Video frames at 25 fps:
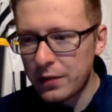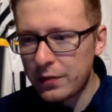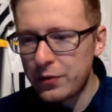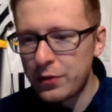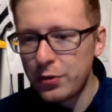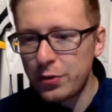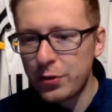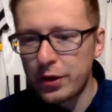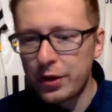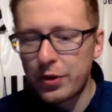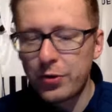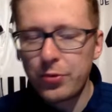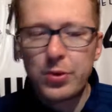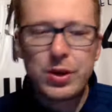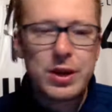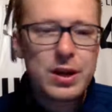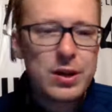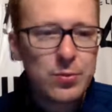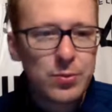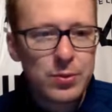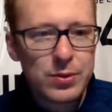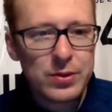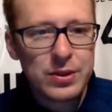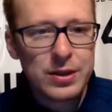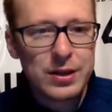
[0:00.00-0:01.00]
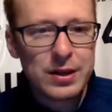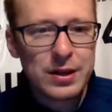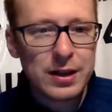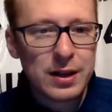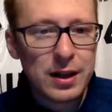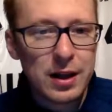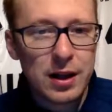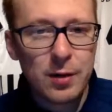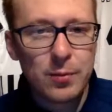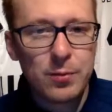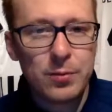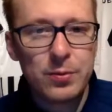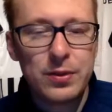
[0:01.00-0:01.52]
you agree with the
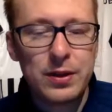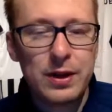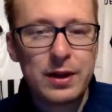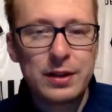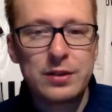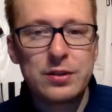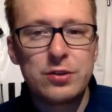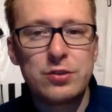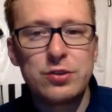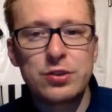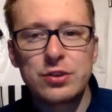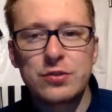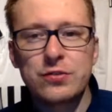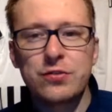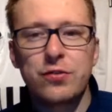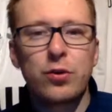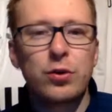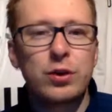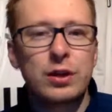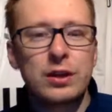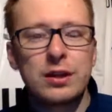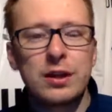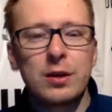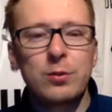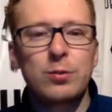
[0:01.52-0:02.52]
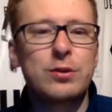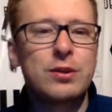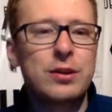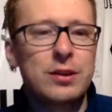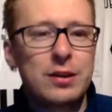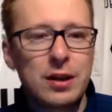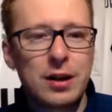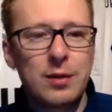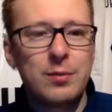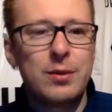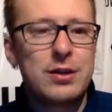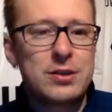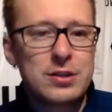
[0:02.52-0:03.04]
club, then you just fall in love with the
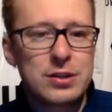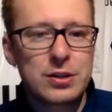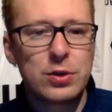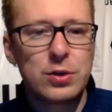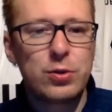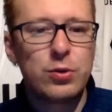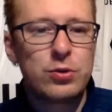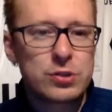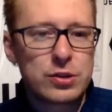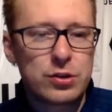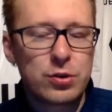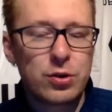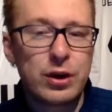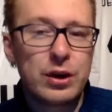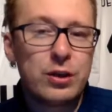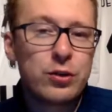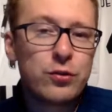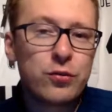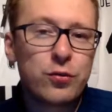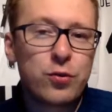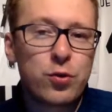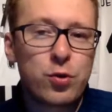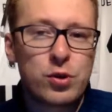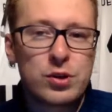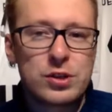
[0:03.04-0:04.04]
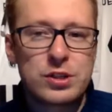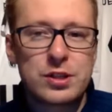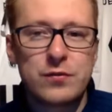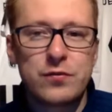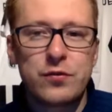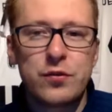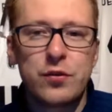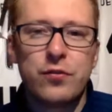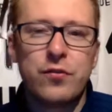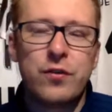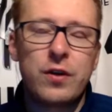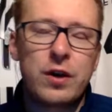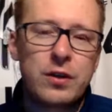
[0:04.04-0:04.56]
club as it goes along. And of course, if
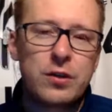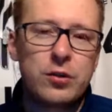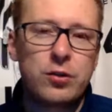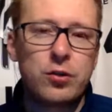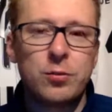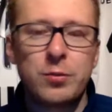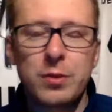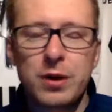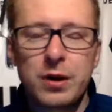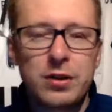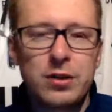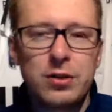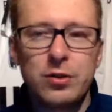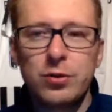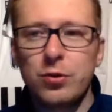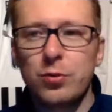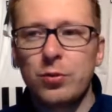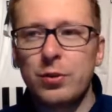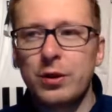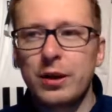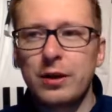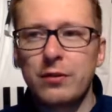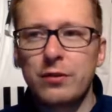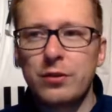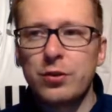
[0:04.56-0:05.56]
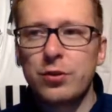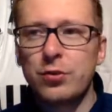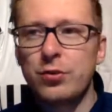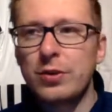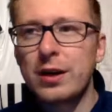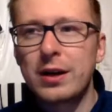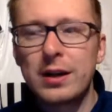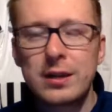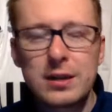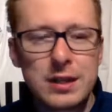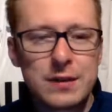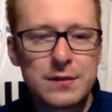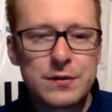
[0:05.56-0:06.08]
your father or mother or whatever, your
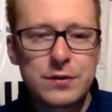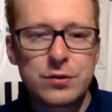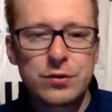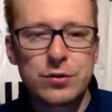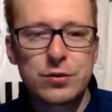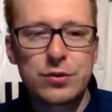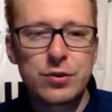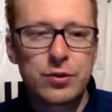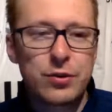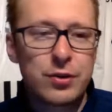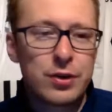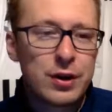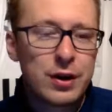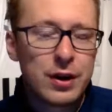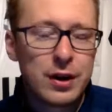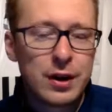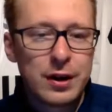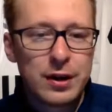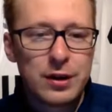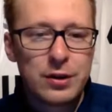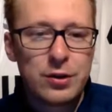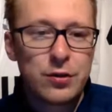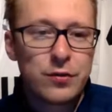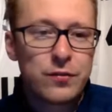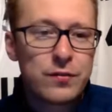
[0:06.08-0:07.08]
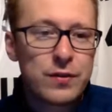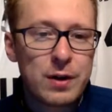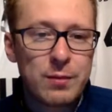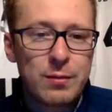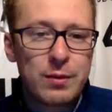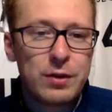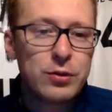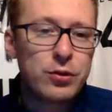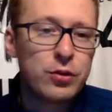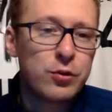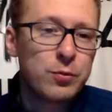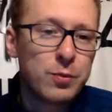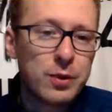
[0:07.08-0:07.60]
relatives or your
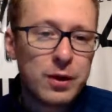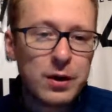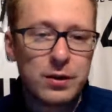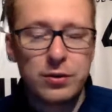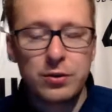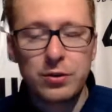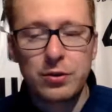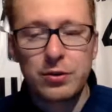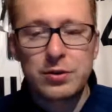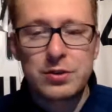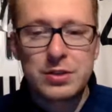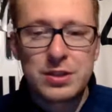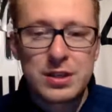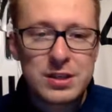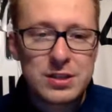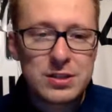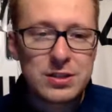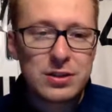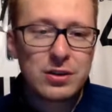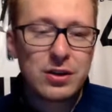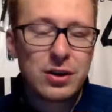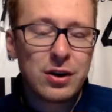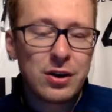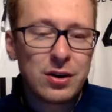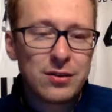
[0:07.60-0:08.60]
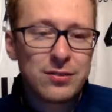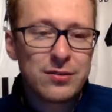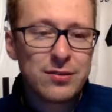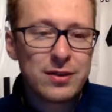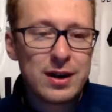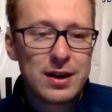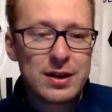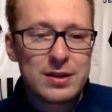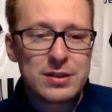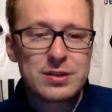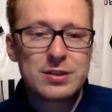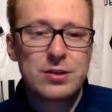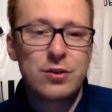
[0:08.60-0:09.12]
family, your brother or sister are
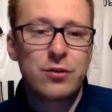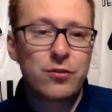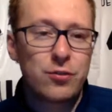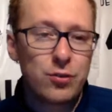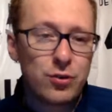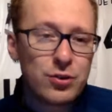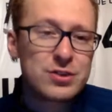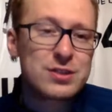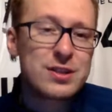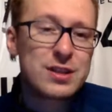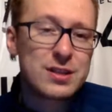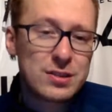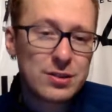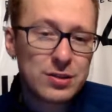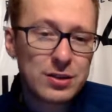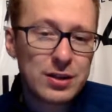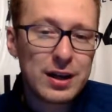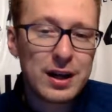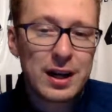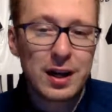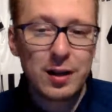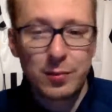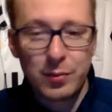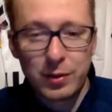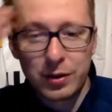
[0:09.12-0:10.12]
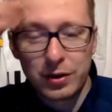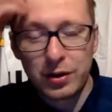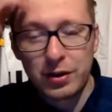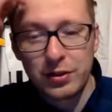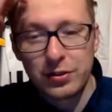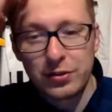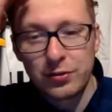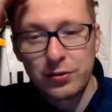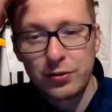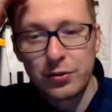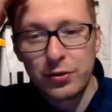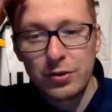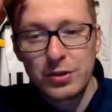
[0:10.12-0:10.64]
fans, of course that's going to help a lot,
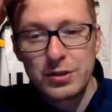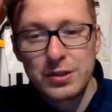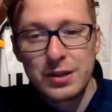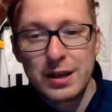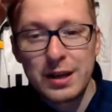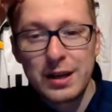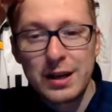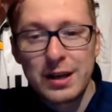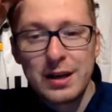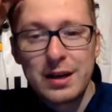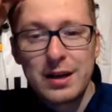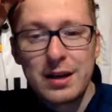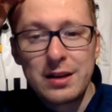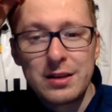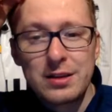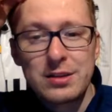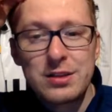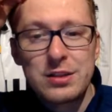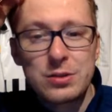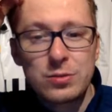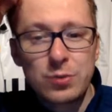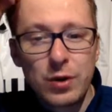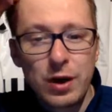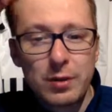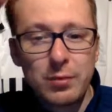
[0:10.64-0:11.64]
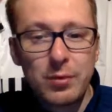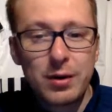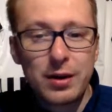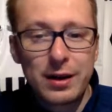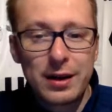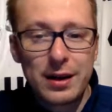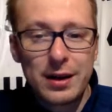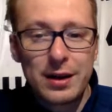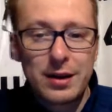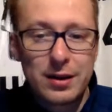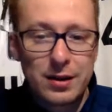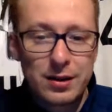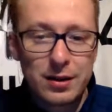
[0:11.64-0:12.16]
of course. And this is why
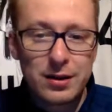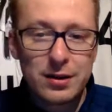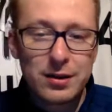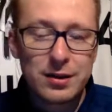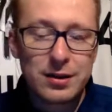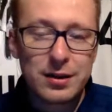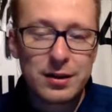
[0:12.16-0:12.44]
Maria